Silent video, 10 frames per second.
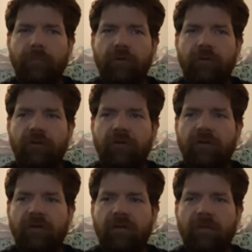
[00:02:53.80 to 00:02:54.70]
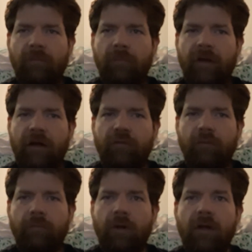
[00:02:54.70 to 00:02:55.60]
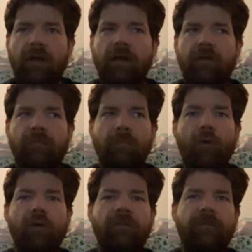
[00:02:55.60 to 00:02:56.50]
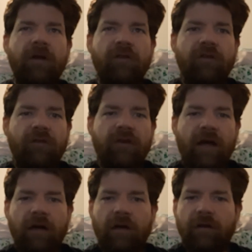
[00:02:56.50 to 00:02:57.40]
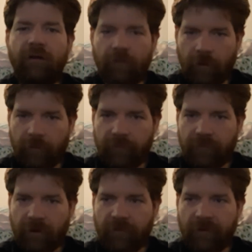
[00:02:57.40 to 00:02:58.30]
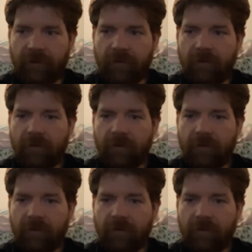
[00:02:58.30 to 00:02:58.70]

just the natural, his motivation is not clear enough, I think.